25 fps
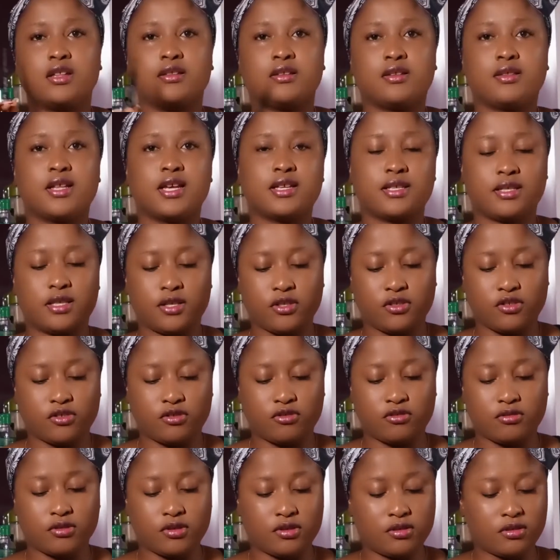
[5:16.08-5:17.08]
the next thing to
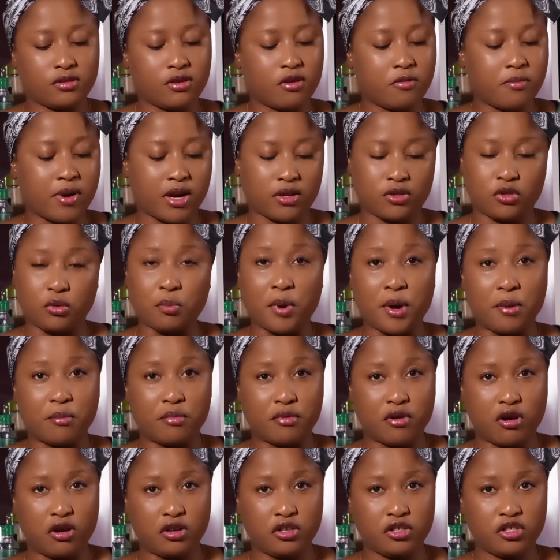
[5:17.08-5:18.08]
do is to go back to my
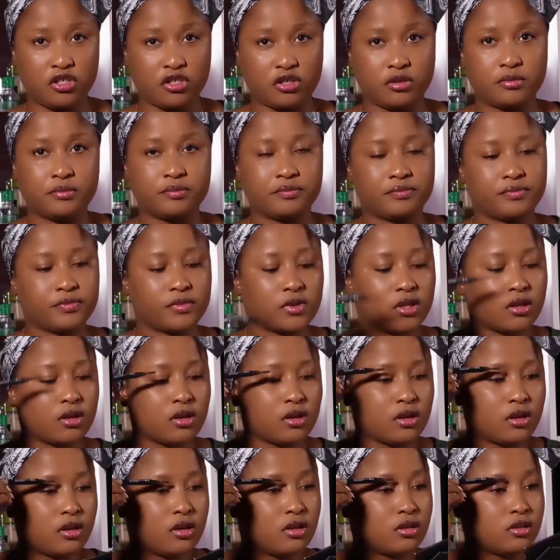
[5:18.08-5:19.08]
brush.
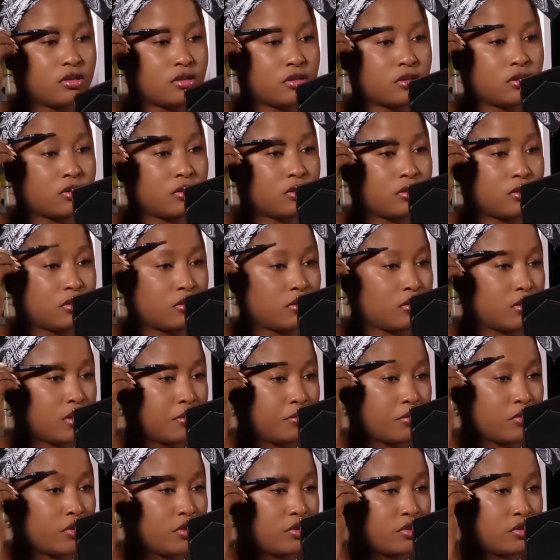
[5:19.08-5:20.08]
So
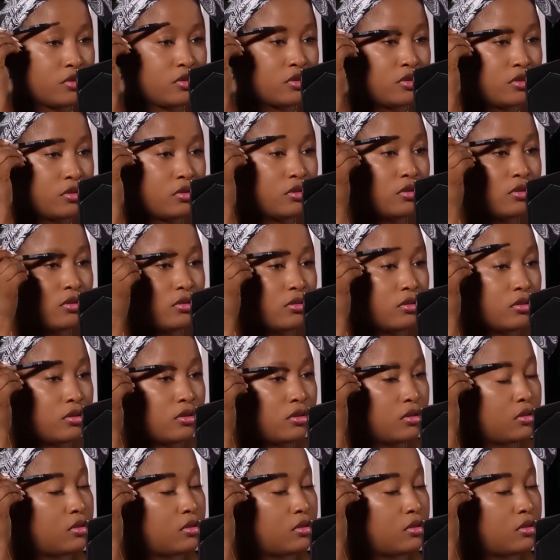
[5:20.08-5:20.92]
I'm going to,